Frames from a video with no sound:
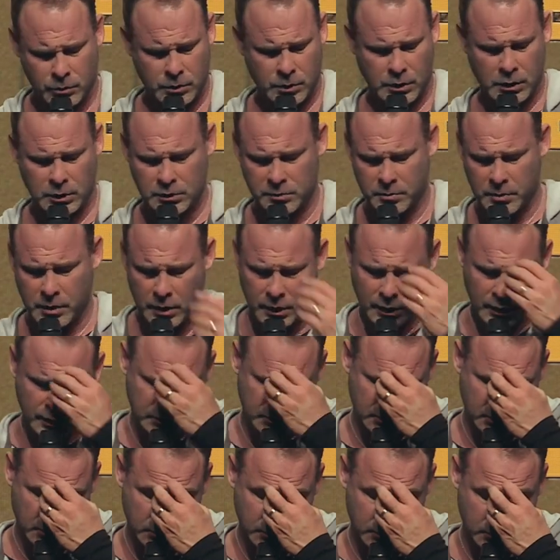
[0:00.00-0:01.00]
heads bowed and
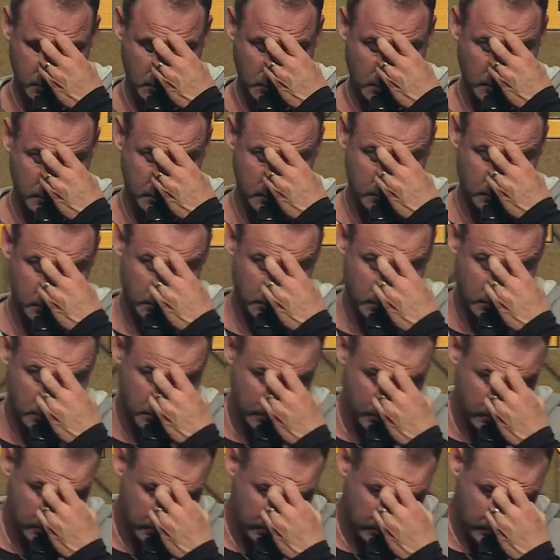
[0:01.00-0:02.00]
eyes closed across this
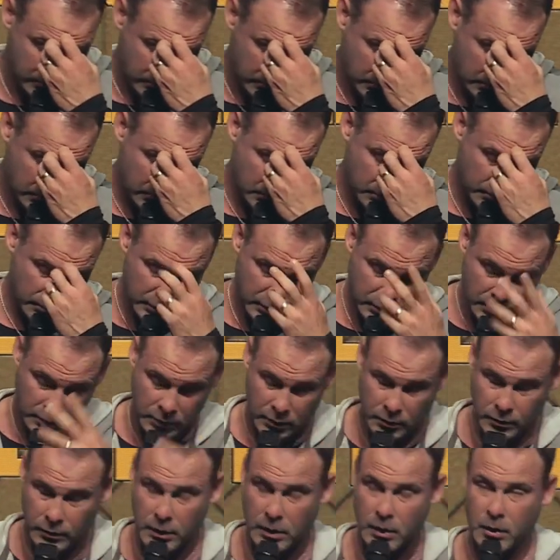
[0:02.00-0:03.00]
room, nobody
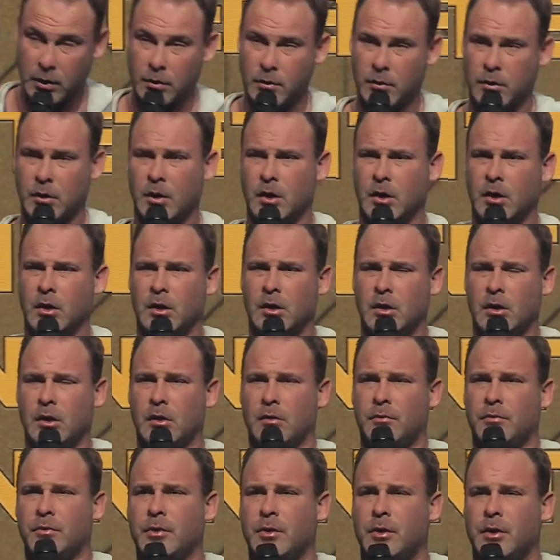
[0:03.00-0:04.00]
looking
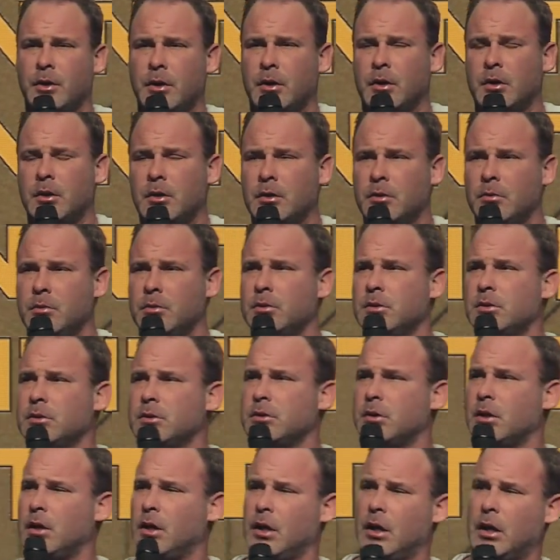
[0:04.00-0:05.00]
around, if, you're here and you would
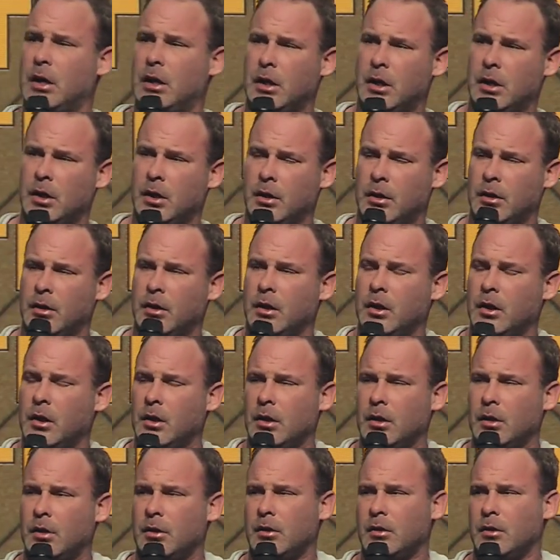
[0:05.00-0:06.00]
just say, I, ah,
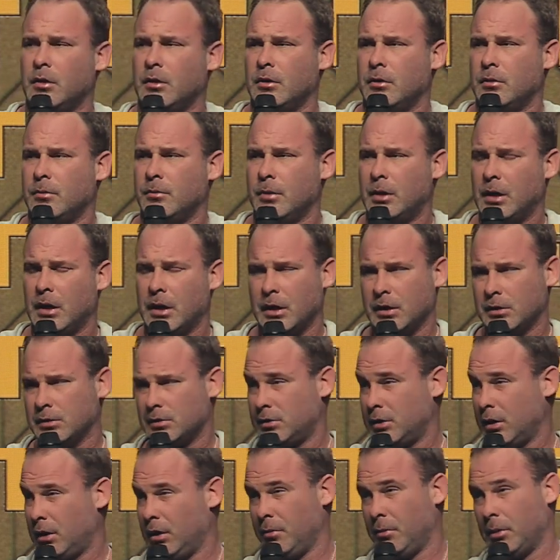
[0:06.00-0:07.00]
I got
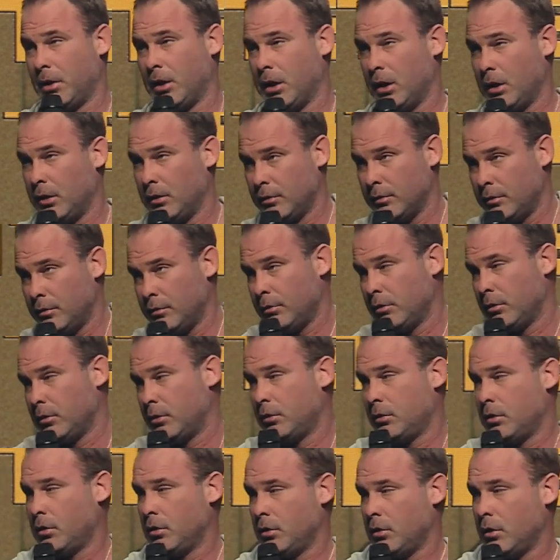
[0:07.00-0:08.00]
sin in my life.
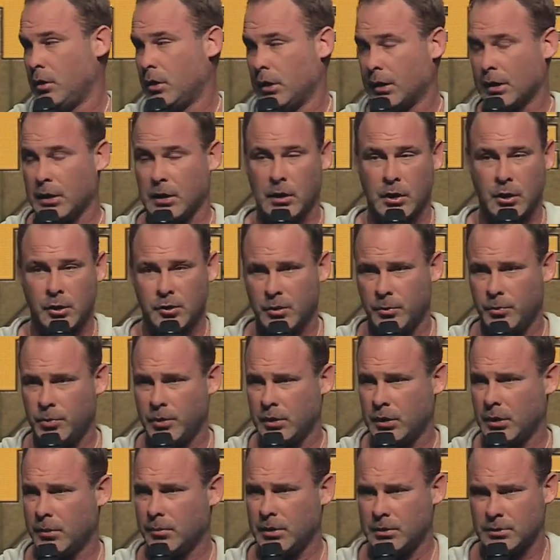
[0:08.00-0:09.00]
I got
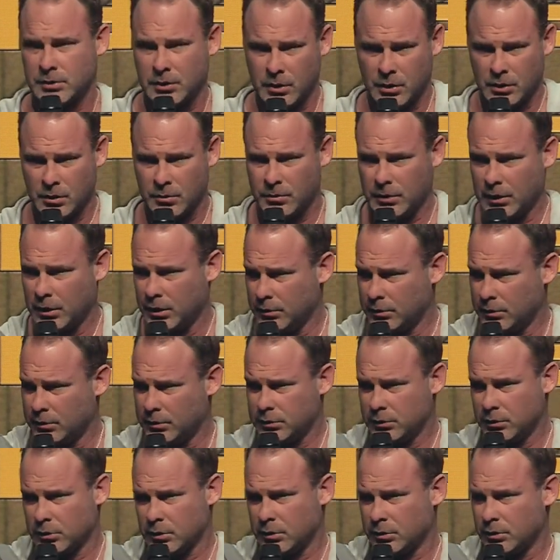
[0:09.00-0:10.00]
unrepent." I'm not talking about
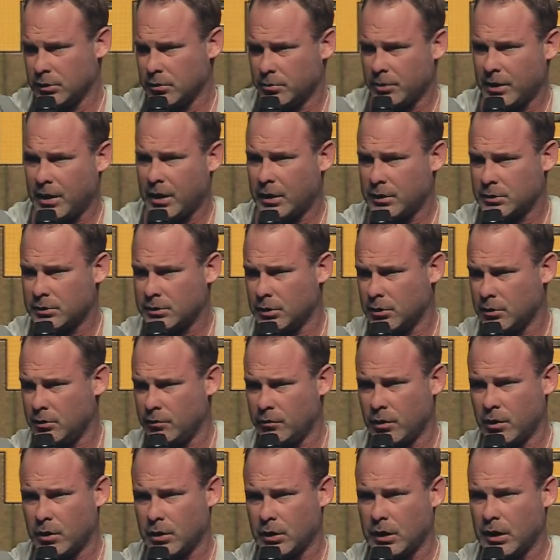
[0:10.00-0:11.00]
in your in your past that
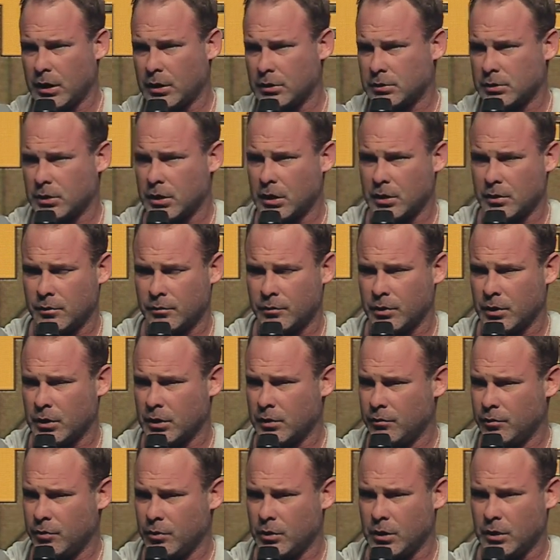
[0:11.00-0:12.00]
you've already asked God to
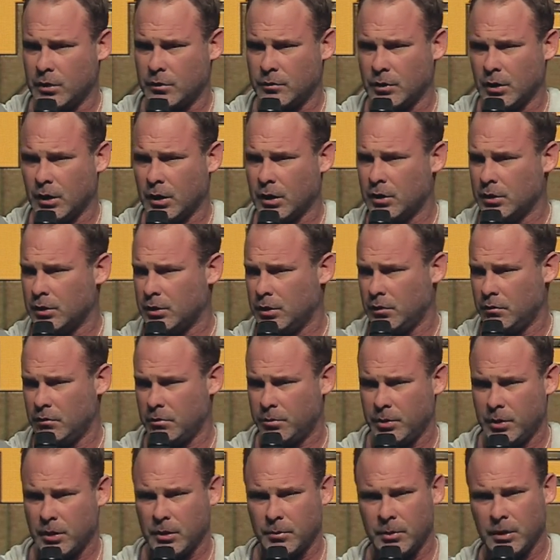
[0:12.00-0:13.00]
forgive you of, you
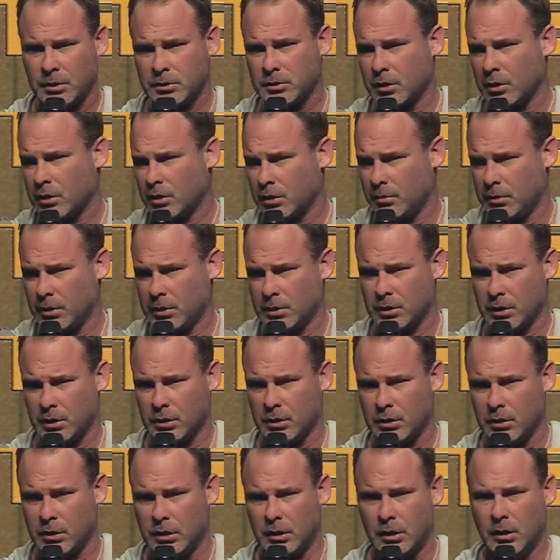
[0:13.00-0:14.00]
repent. I'm not talking about that.
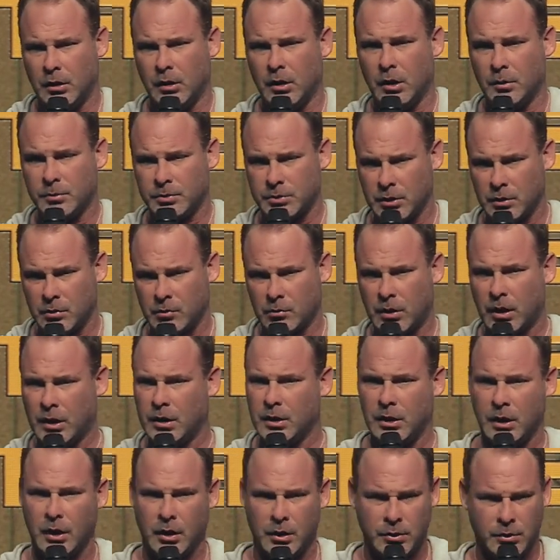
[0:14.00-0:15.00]
I'm saying
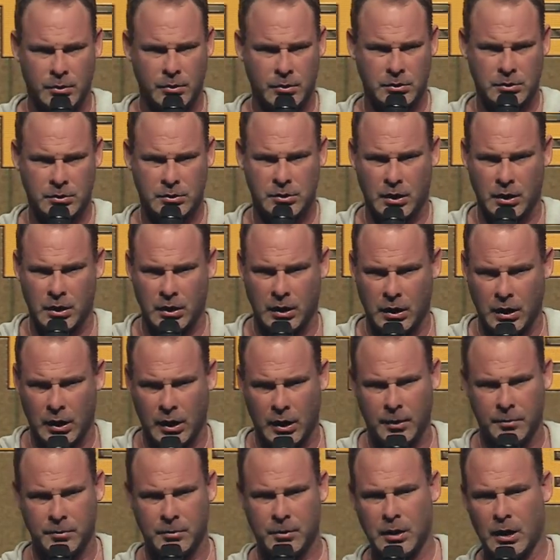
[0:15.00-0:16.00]
right now you would say,
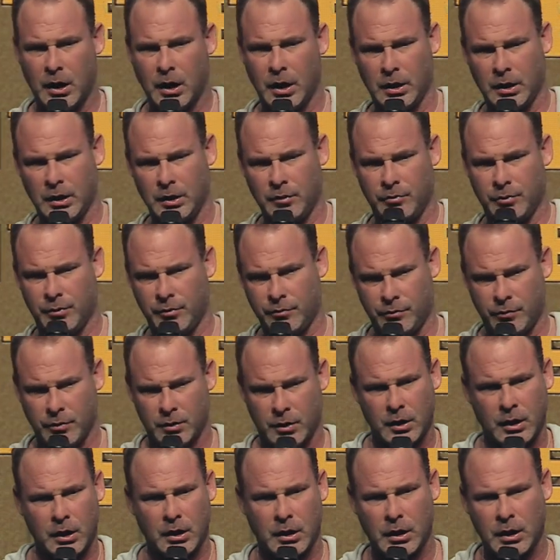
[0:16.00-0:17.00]
I'm not living for
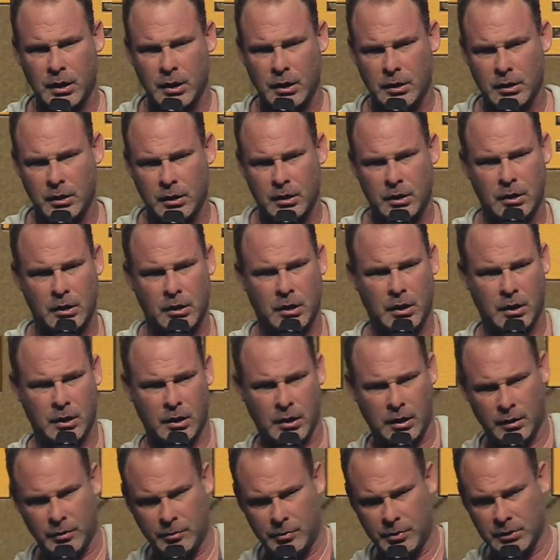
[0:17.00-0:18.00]
God. I,
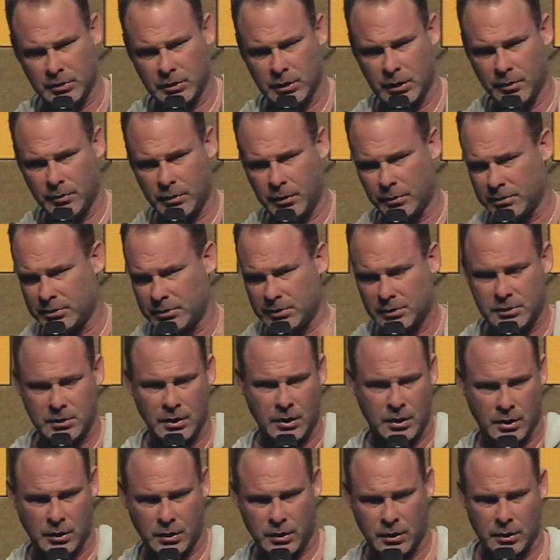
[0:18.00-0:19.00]
I have been I'm, I'm
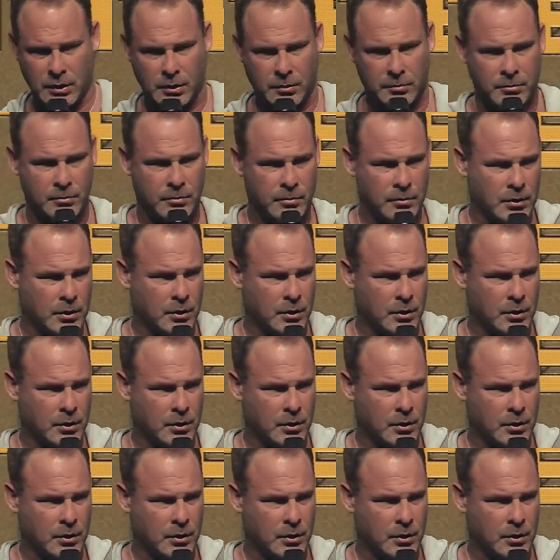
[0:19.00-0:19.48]
sinning. I'm